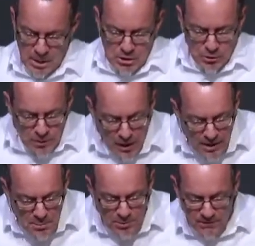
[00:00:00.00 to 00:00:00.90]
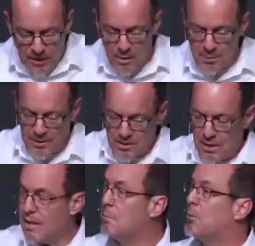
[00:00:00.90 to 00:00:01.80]
So, the gospel development that's
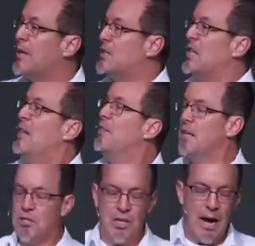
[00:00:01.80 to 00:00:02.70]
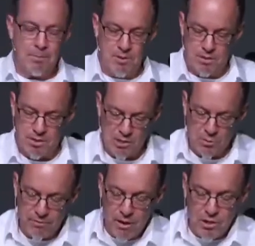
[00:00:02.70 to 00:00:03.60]
taking place in these chapters as
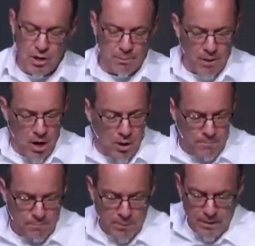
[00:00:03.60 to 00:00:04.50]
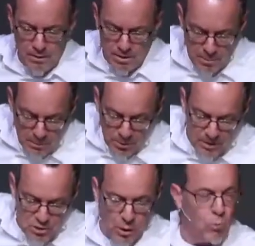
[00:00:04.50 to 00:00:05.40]
we finish up could be put
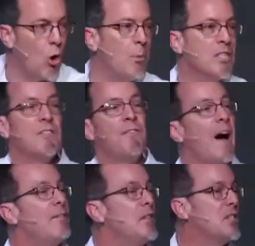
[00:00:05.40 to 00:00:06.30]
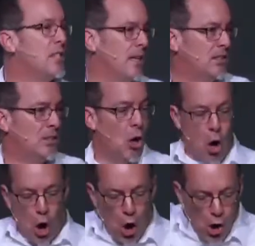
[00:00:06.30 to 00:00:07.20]
this way Romans 5 and 6,
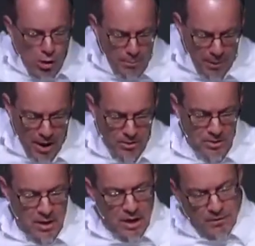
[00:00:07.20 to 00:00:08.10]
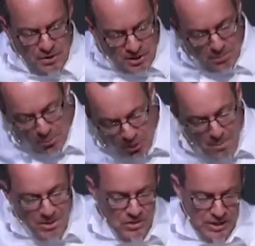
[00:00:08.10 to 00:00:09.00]
all about the
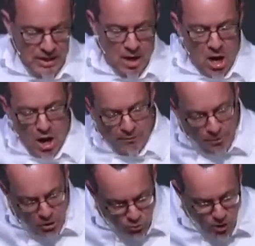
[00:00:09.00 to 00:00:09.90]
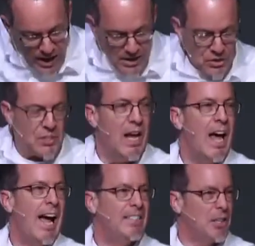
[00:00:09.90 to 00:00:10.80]
supremacy of grace
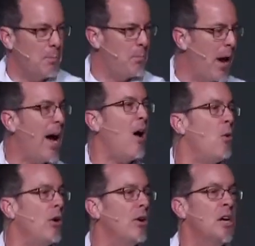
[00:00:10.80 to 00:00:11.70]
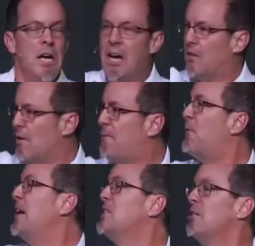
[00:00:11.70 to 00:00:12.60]
as a power in the
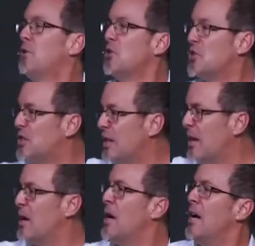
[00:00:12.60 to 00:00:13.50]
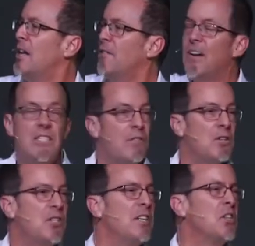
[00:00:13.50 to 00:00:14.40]
face of your sin, in the face of your
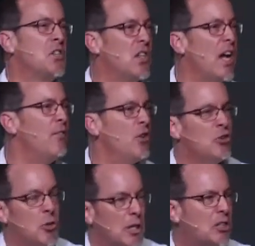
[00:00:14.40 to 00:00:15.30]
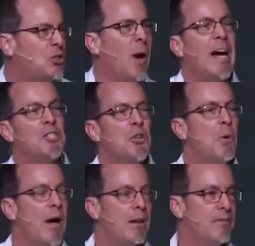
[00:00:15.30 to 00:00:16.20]
sin to save you, to extract
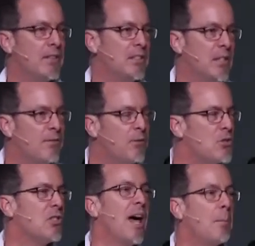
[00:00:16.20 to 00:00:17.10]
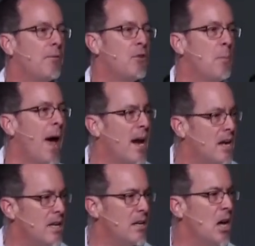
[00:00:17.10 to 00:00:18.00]
you out of the sinful slab of
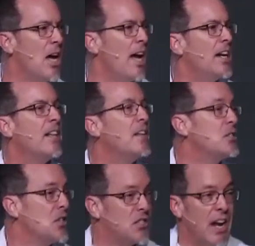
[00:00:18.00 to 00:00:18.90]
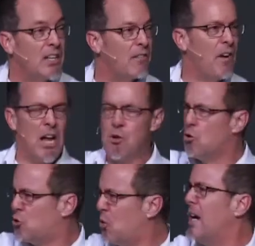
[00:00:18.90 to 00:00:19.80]
humanity, and then to sanctify you.
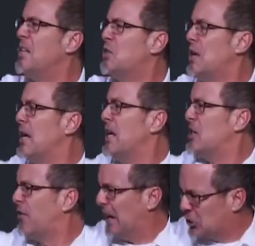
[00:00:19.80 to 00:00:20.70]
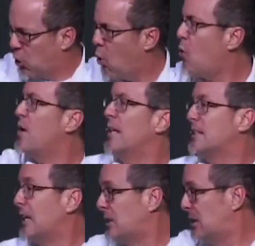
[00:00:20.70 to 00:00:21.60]
Grace is victorious.
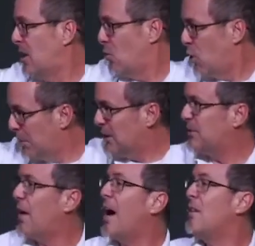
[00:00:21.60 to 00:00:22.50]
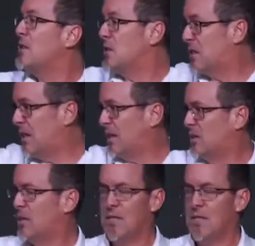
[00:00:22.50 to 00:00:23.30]
That's Romans 5 and 6.